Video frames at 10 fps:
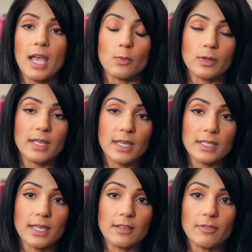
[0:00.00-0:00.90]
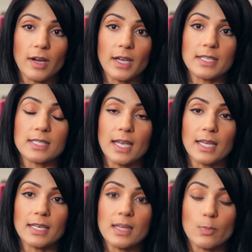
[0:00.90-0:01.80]
And what they identified is
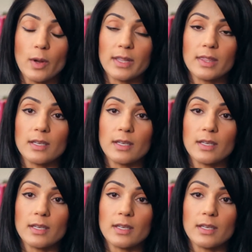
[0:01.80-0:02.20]
that when